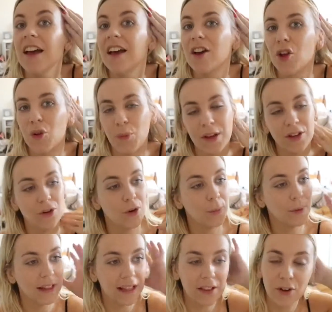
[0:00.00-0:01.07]
because we
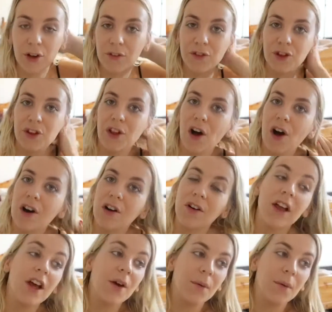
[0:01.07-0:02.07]
normally sort of do the whole,